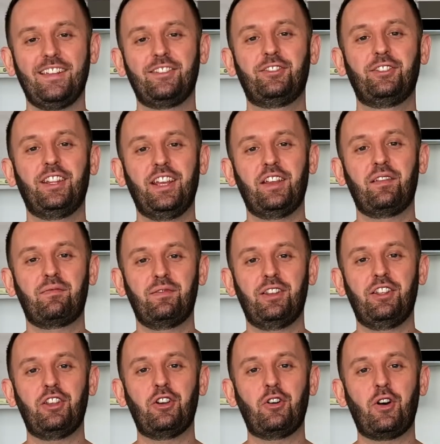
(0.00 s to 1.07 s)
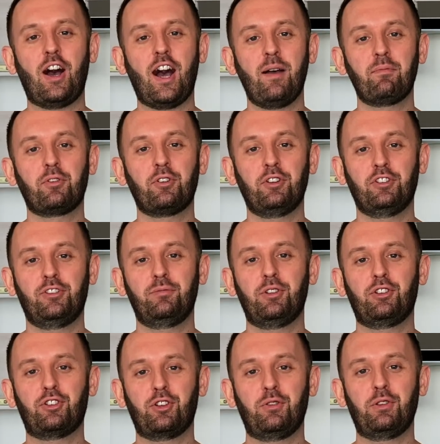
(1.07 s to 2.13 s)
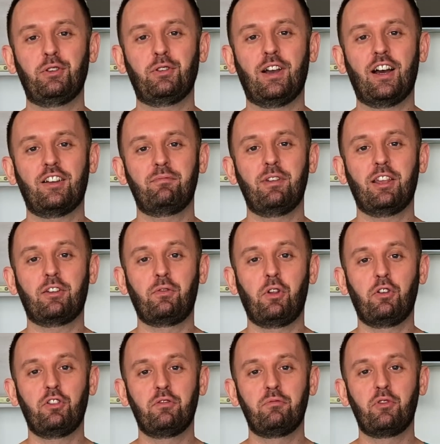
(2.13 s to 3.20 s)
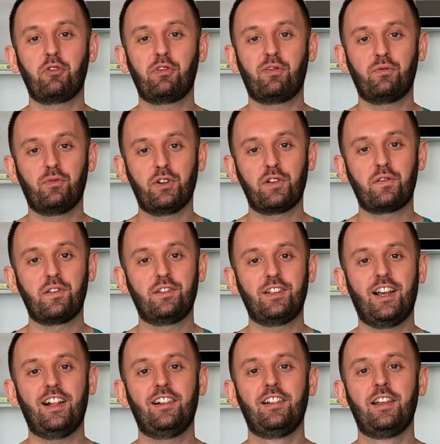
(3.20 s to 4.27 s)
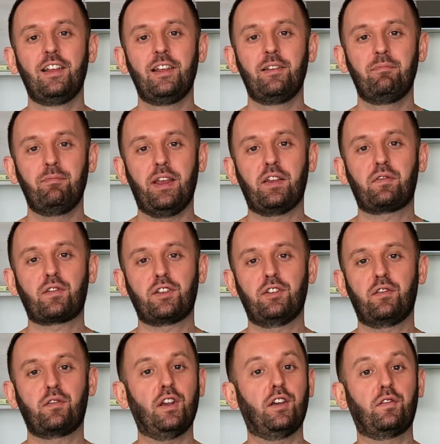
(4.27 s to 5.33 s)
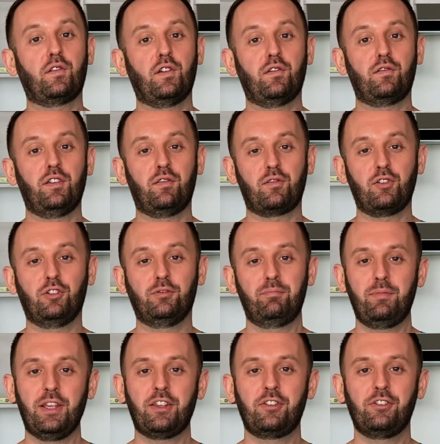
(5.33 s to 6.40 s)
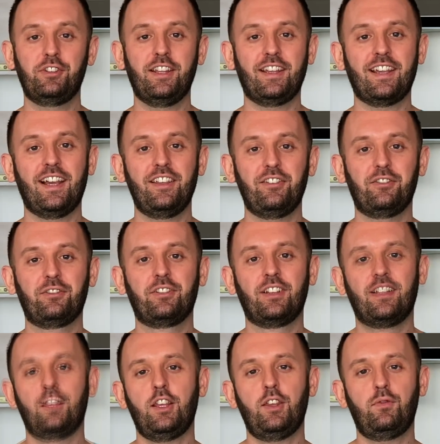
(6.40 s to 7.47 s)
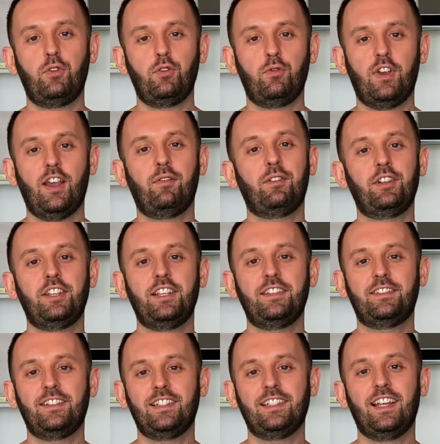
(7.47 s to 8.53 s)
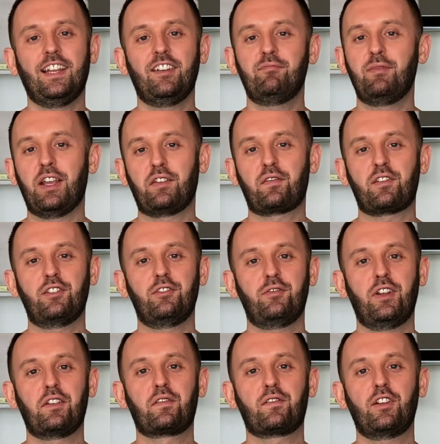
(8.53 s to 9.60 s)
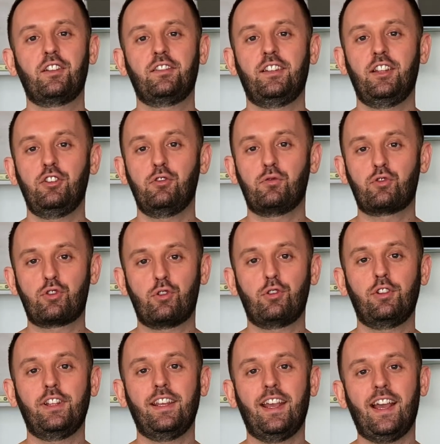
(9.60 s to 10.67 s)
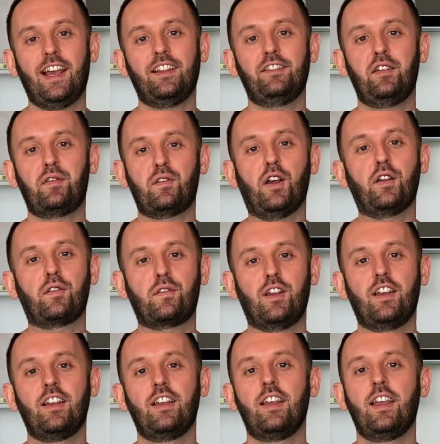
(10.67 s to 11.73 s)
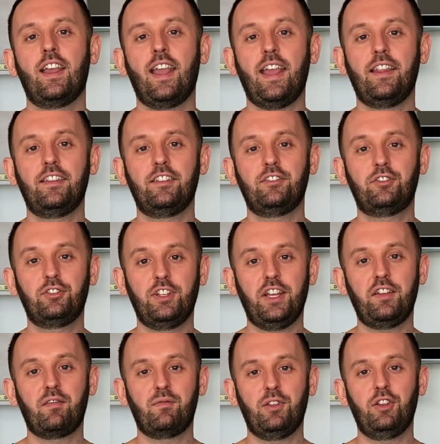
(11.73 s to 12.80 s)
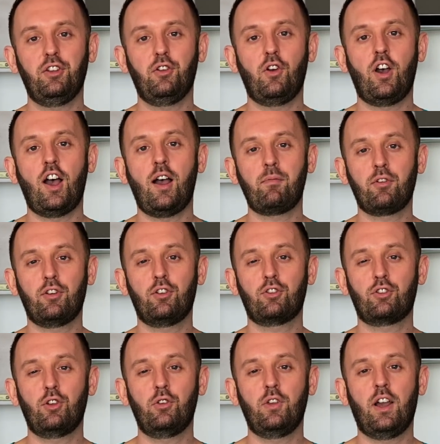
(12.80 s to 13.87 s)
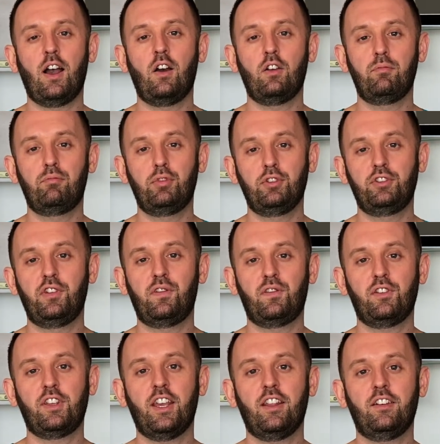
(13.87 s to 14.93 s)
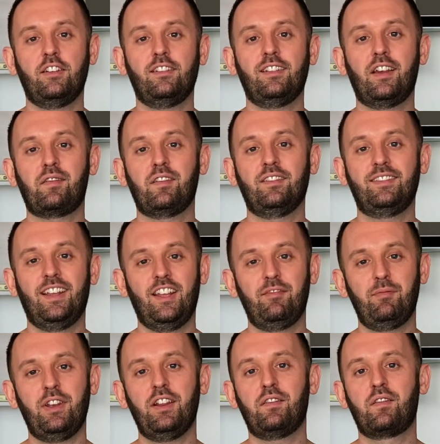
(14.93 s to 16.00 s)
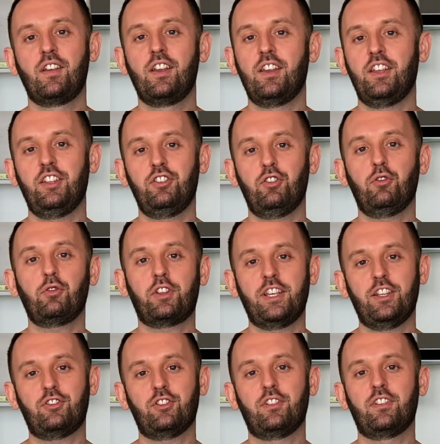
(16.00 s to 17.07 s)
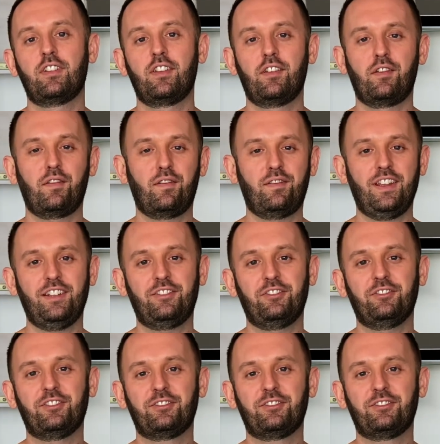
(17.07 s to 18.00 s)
today's video, I'm going to be showing you how to make one of the most versatile Mexican salsas. It's called Pico de Gallo. If you've ever eaten at a Mexican restaurant, then you've surely had the salsa. And in today's video, I'm going to show you how to put this together in less than 10 minutes in your own kitchen. Stay tuned.